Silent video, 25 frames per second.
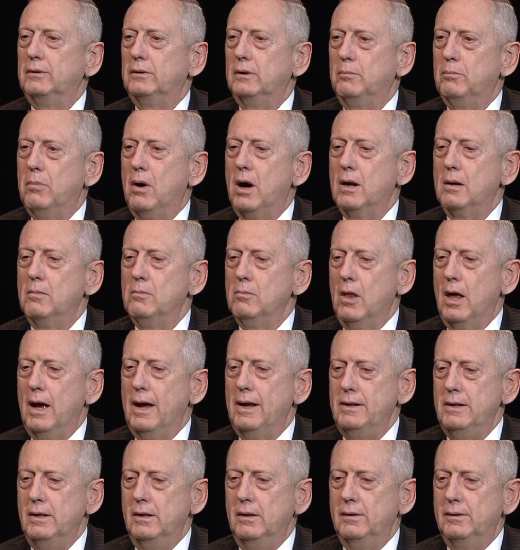the bottom
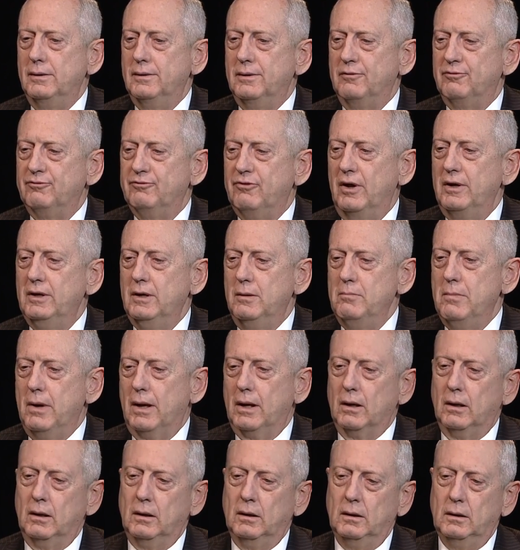line is the
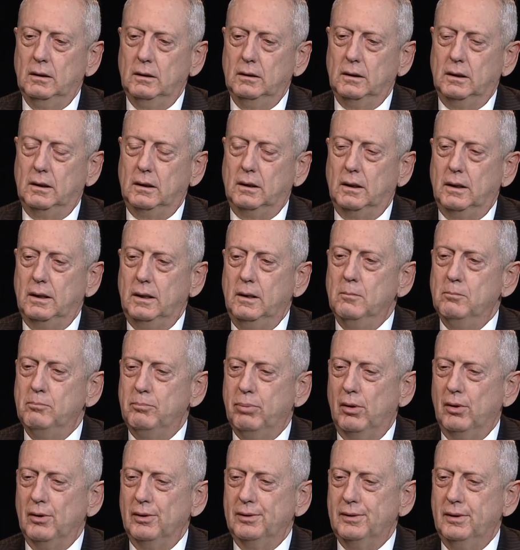fundamental
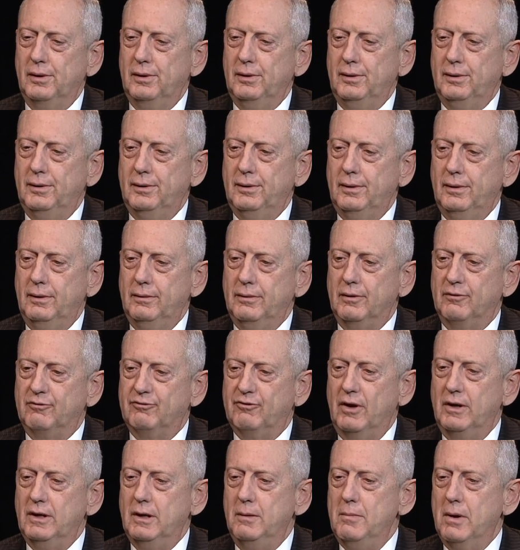impulses, the
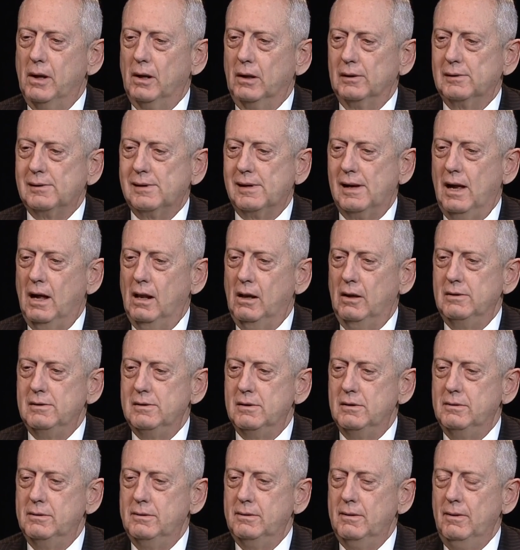fundamental
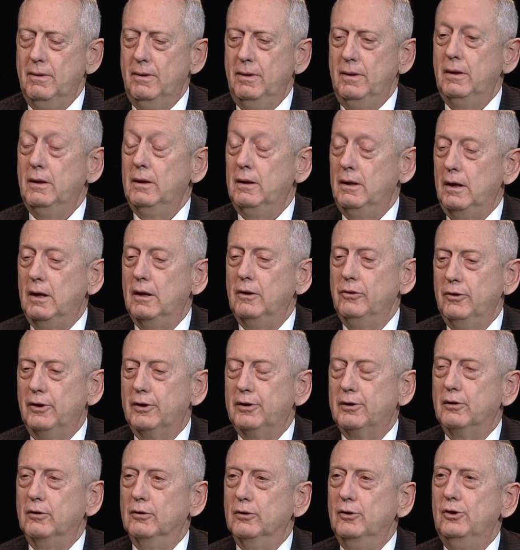challenges, and the
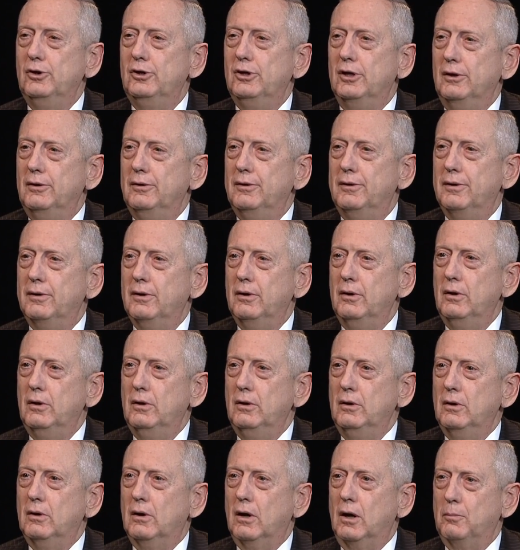solutions
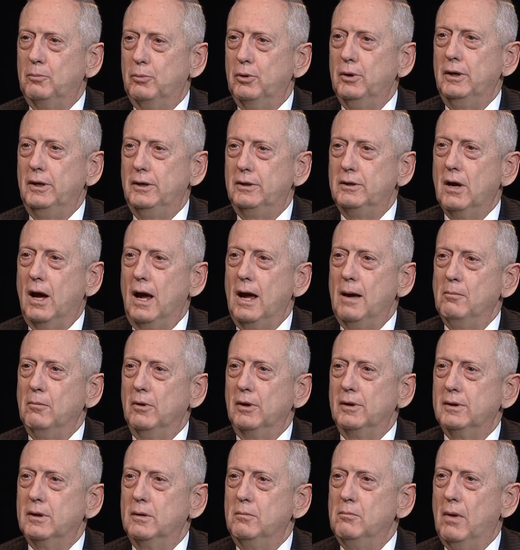are pretty
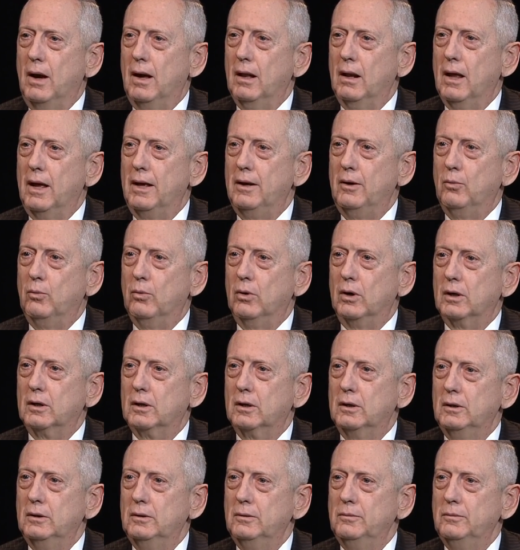timeless in my line of work.